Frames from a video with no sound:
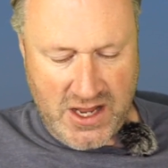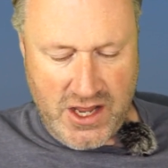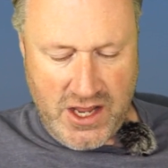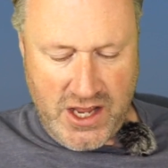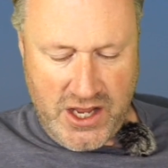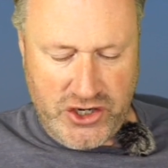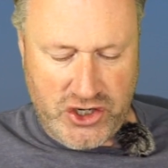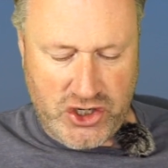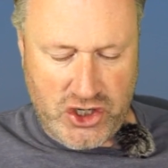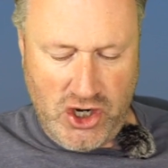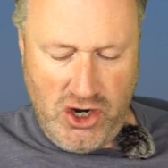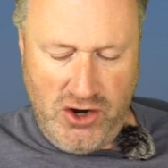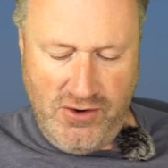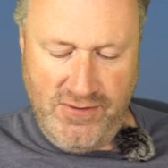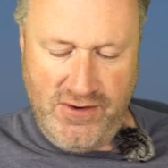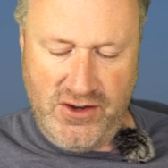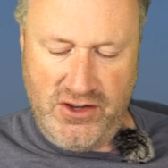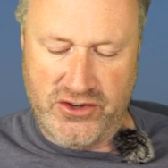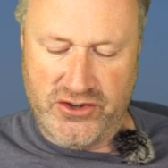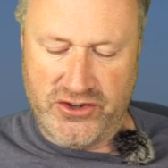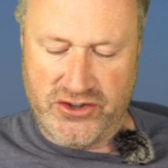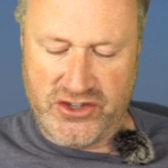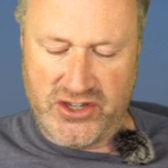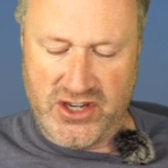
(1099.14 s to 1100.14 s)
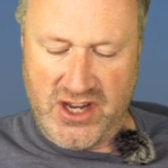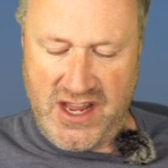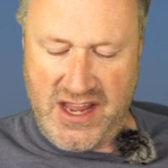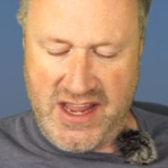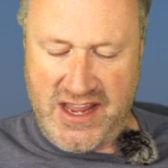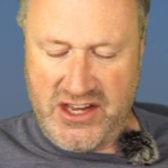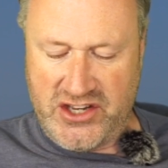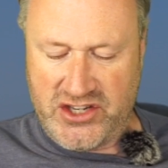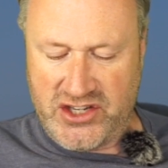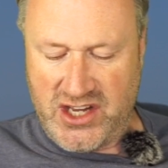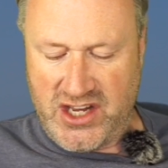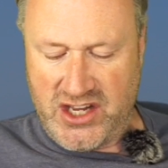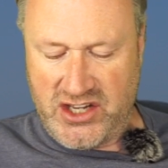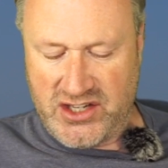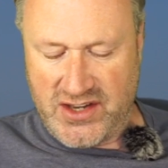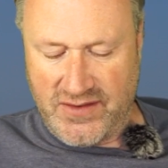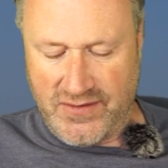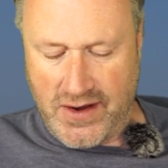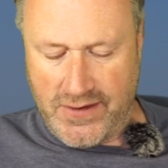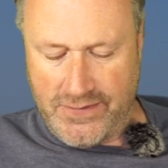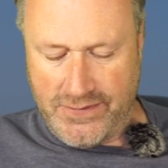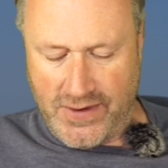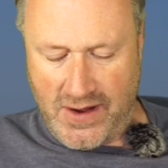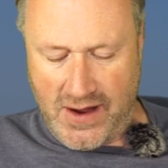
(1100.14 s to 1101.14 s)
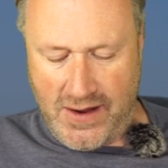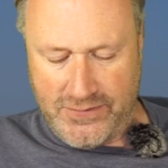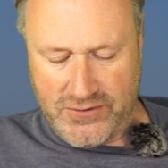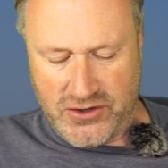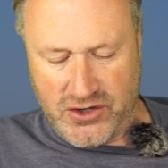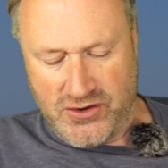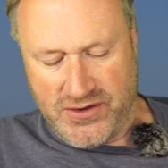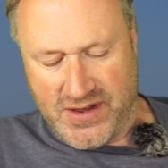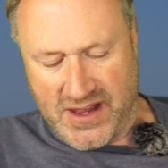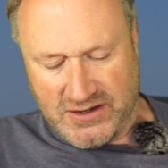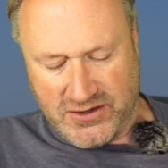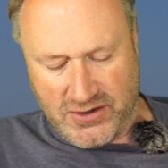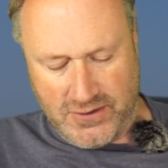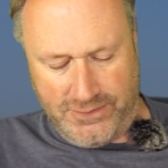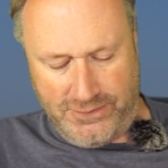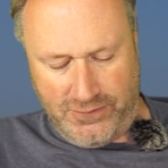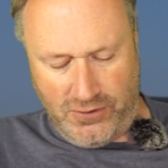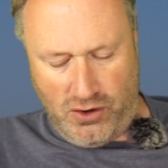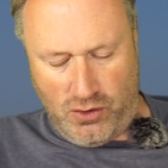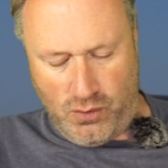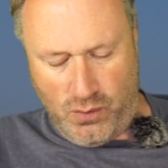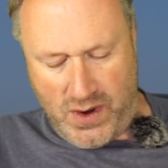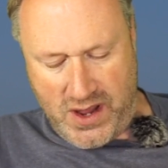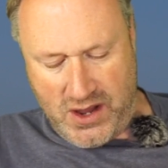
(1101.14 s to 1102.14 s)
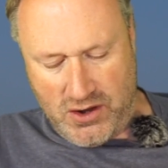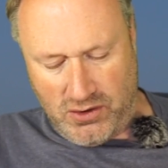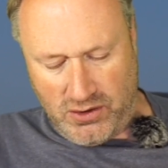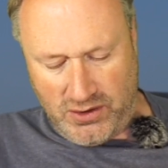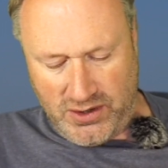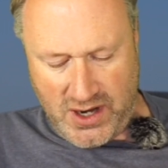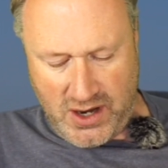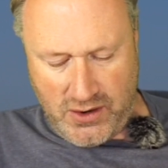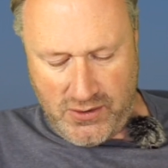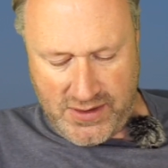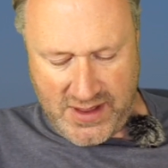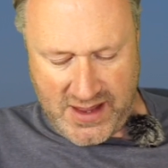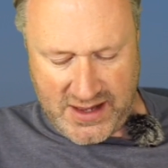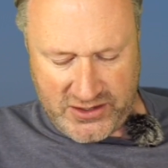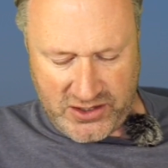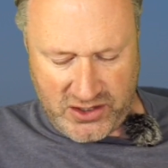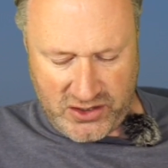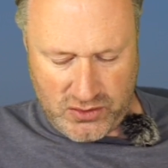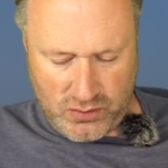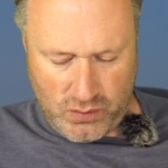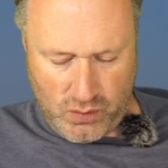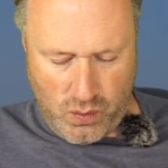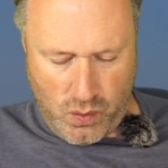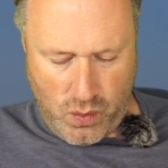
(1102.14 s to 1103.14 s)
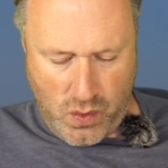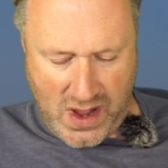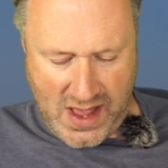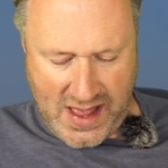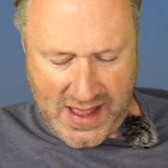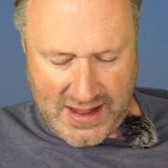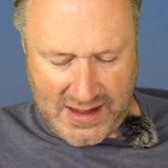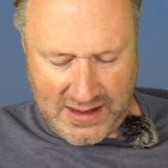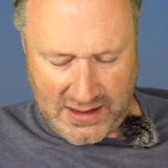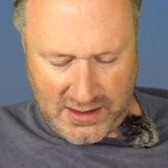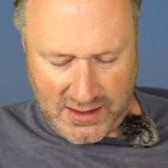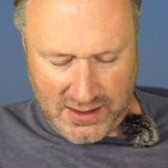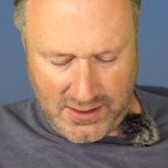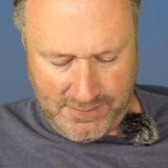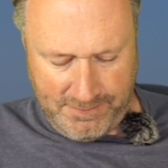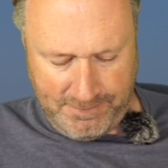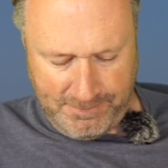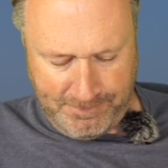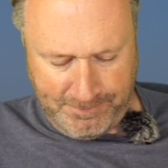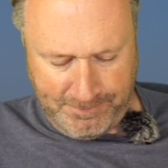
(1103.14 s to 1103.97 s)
Insurance, EC 785 2004. We all know that as well.